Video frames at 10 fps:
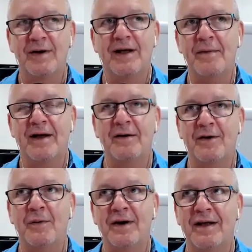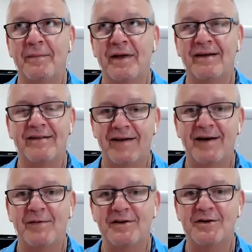one coming out. I've got one coming out
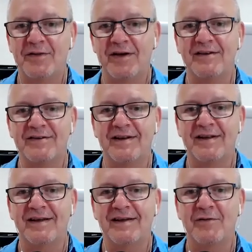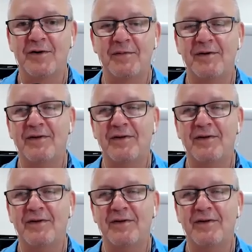today, which I think is going to get everyone a bit